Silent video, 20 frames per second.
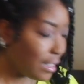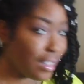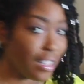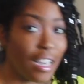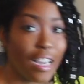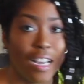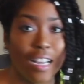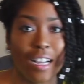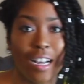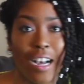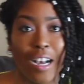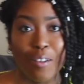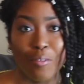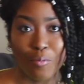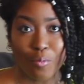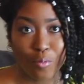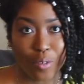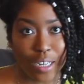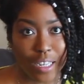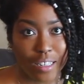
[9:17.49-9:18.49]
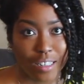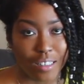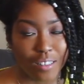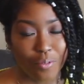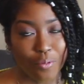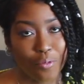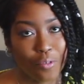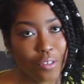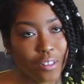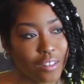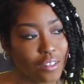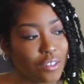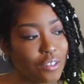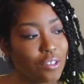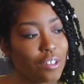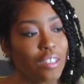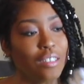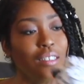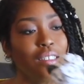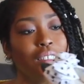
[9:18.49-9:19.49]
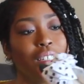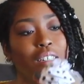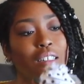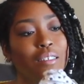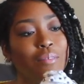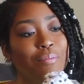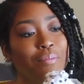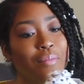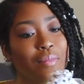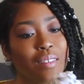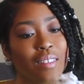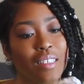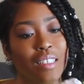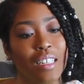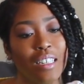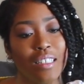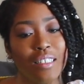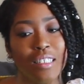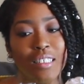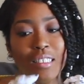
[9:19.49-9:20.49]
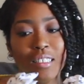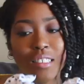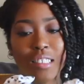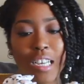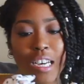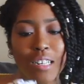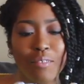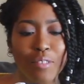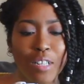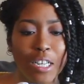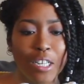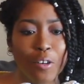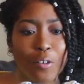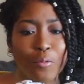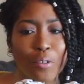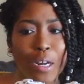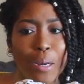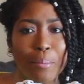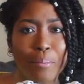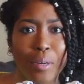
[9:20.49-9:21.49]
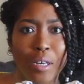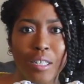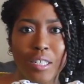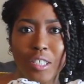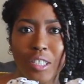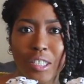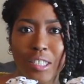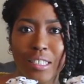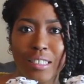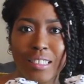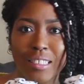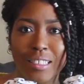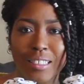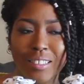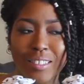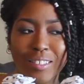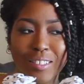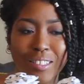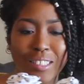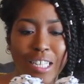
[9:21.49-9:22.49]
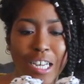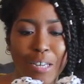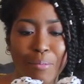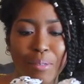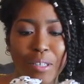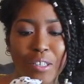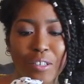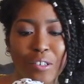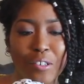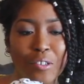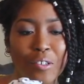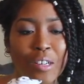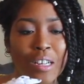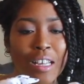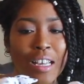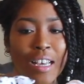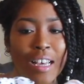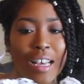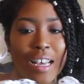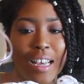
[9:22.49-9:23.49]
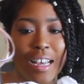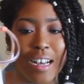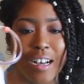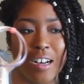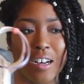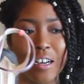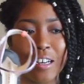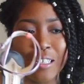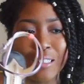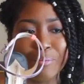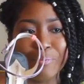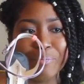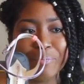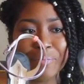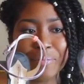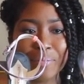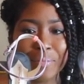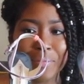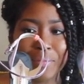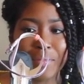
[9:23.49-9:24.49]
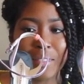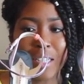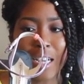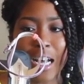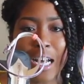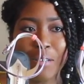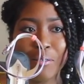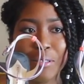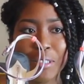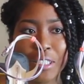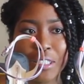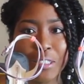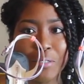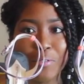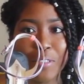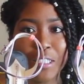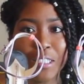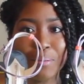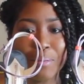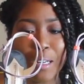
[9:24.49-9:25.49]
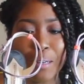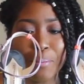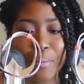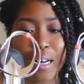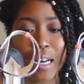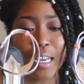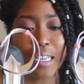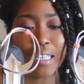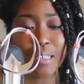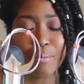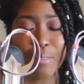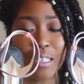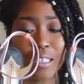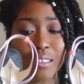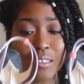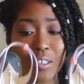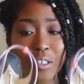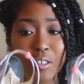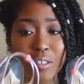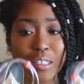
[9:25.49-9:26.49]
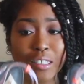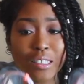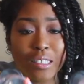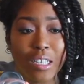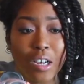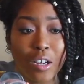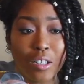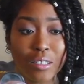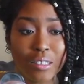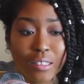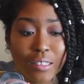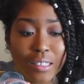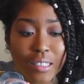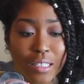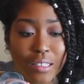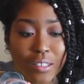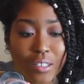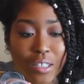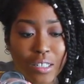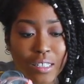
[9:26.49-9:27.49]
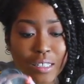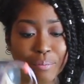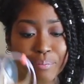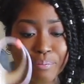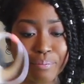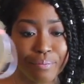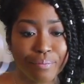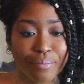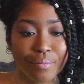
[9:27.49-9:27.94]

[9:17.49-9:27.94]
that I waited for it to go on sale. This is kind of like a rambunctious type heel. Um, I was on the fence about buying it because of all these colors that's on it.